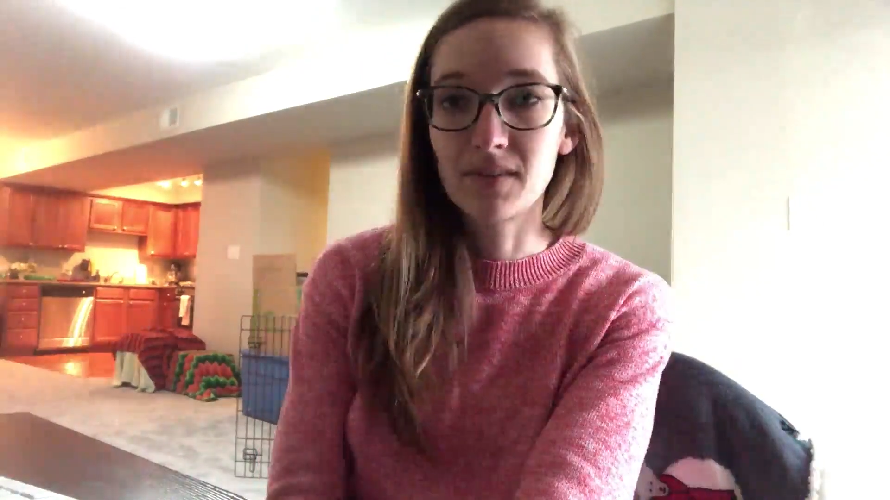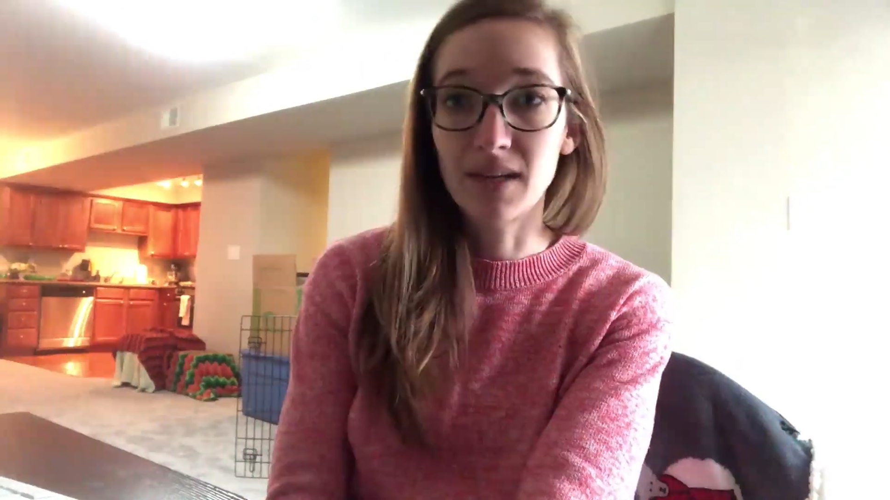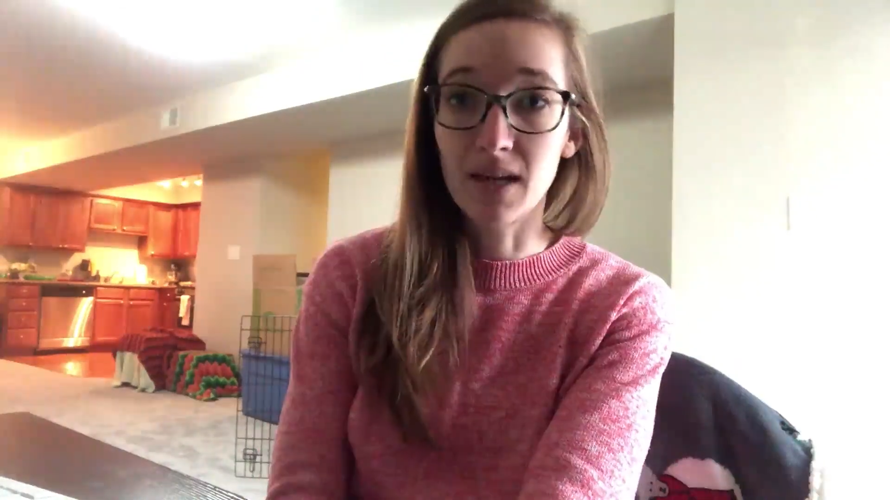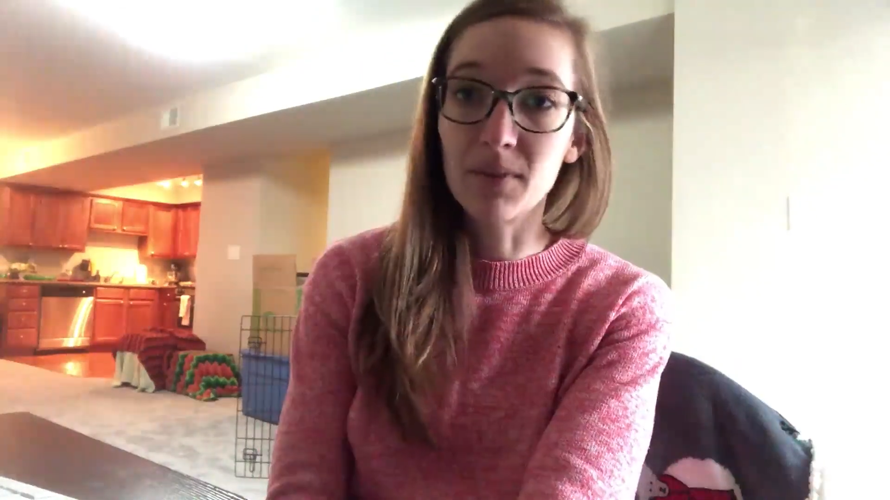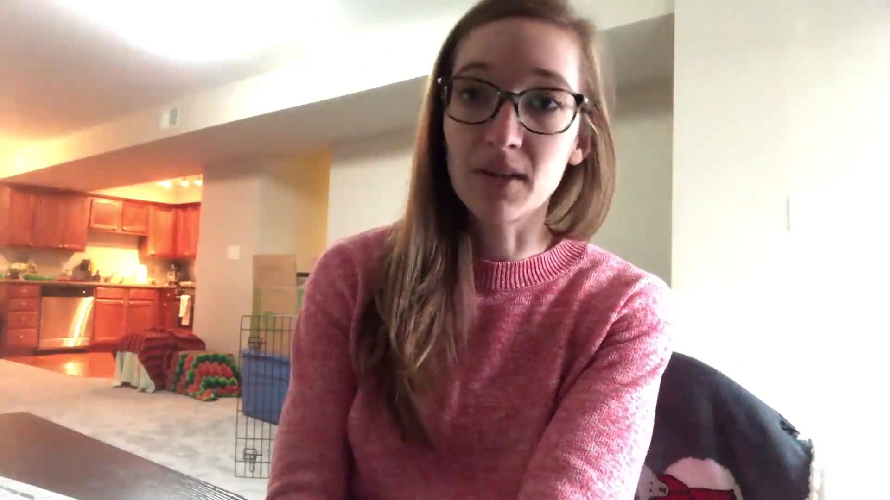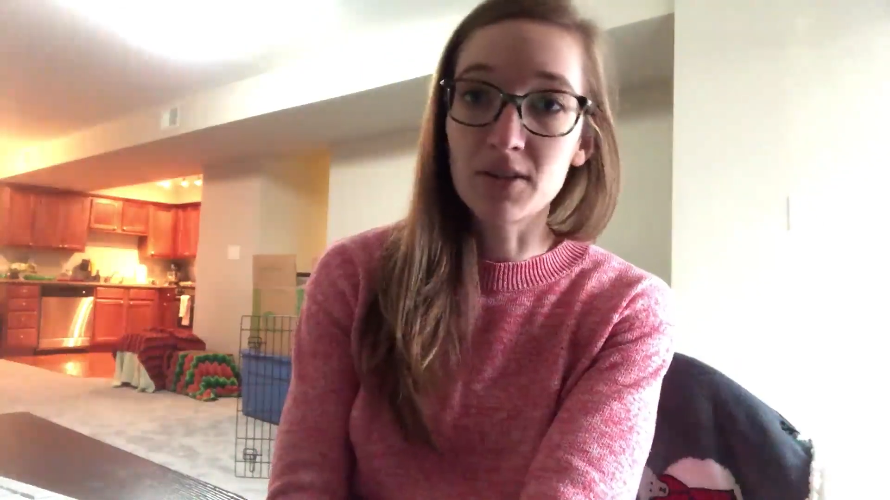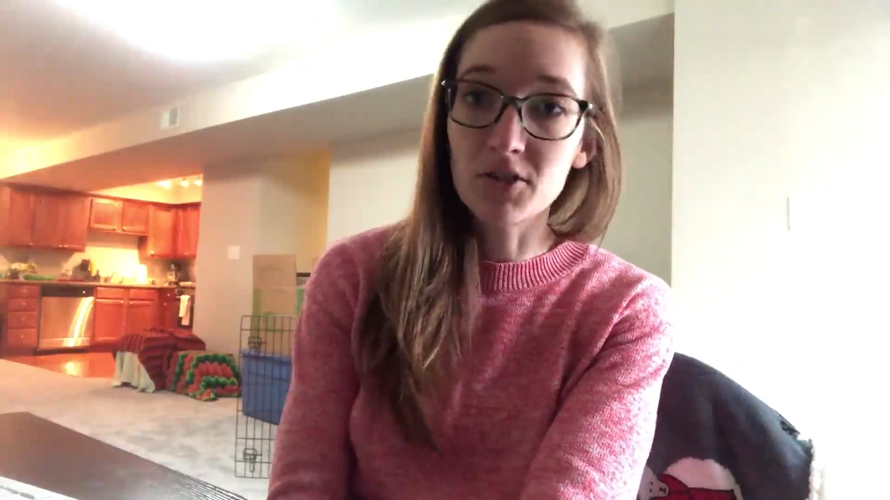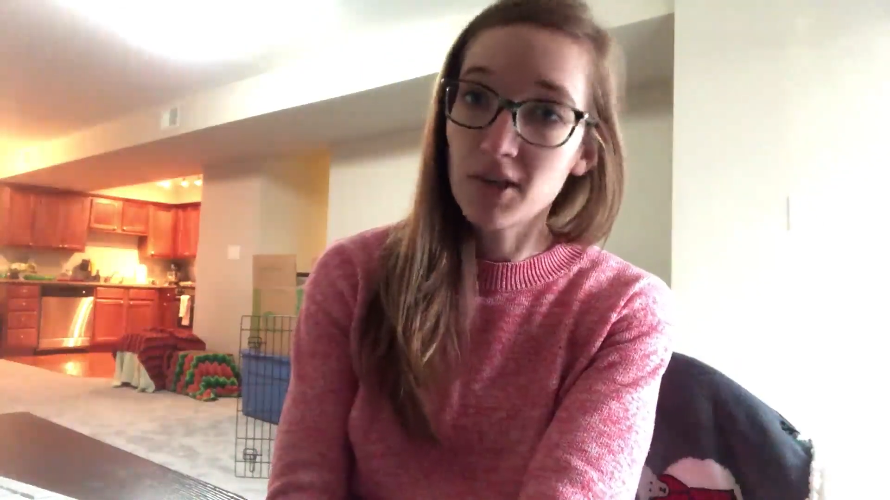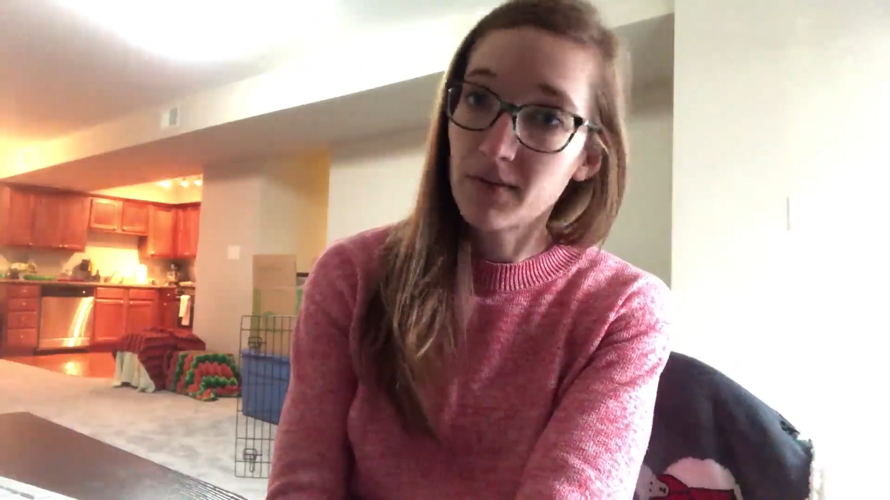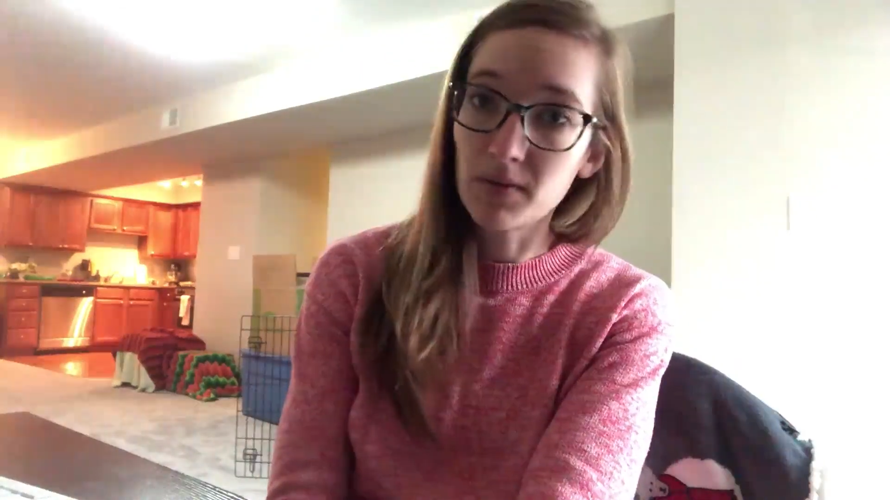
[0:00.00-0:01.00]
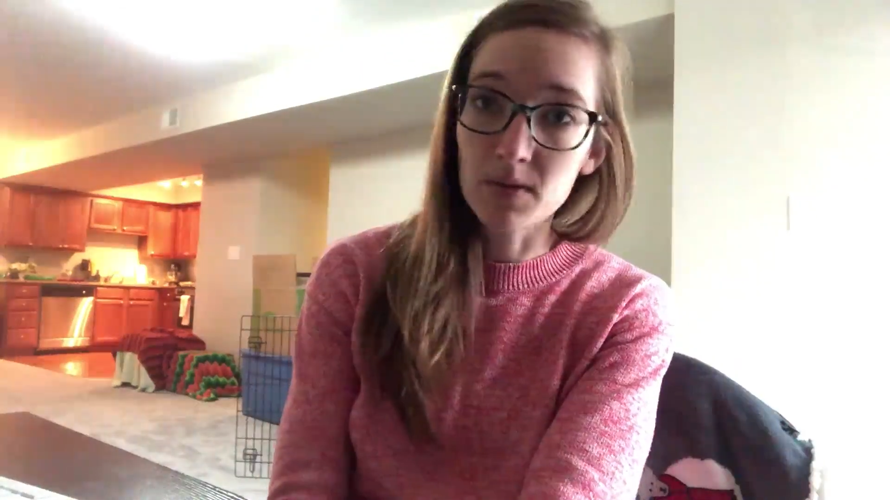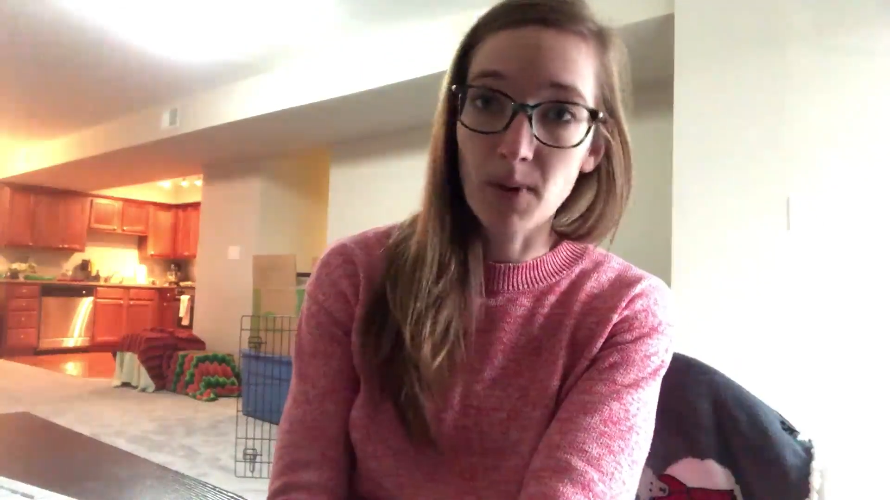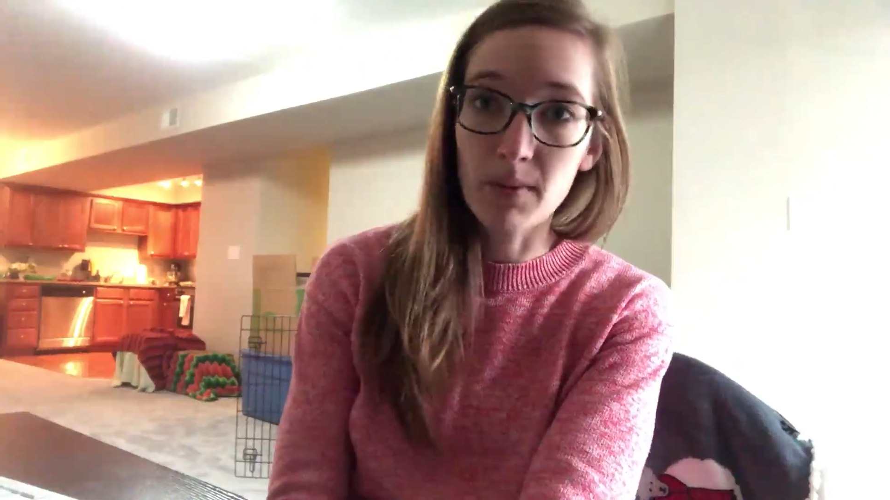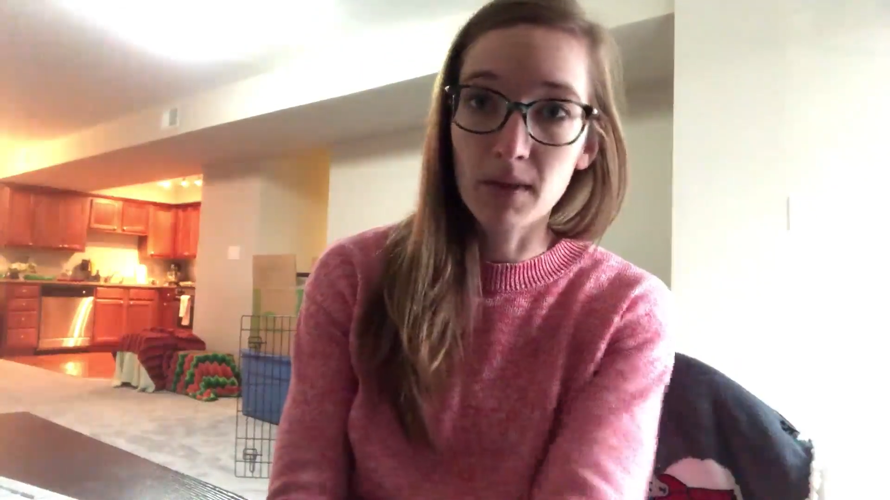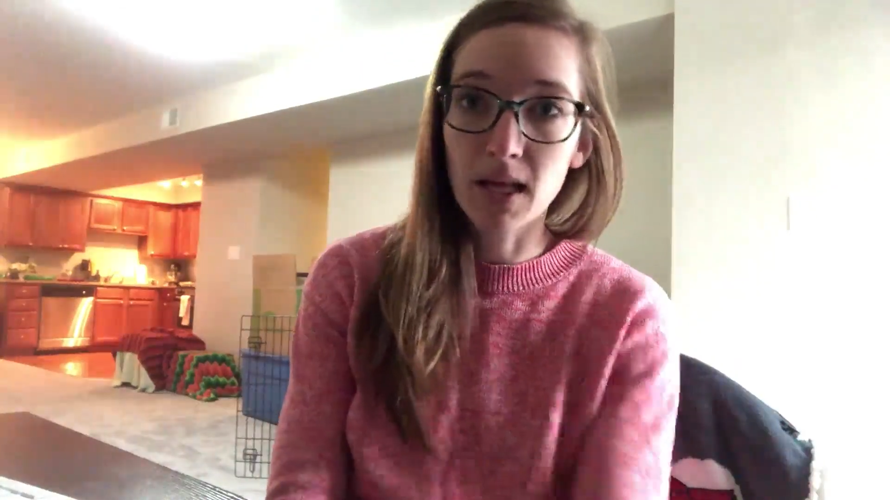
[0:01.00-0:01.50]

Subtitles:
The ambulance driver was probably